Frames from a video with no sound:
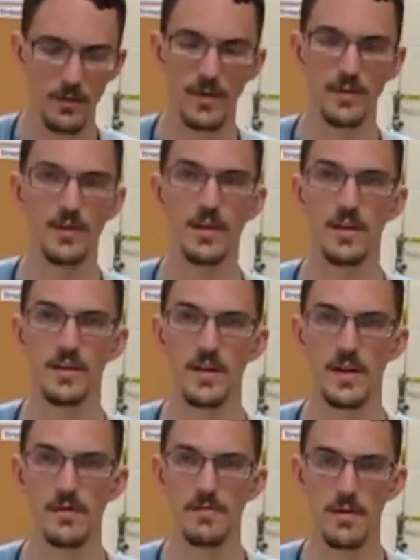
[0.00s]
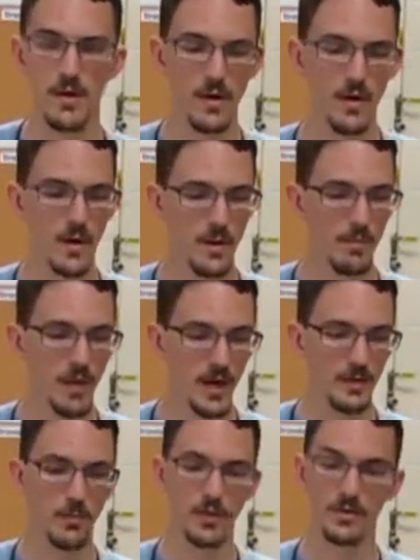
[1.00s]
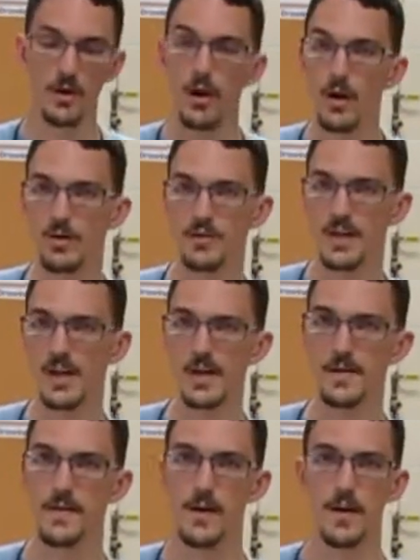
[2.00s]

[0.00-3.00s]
rest of these in. But when you're all done,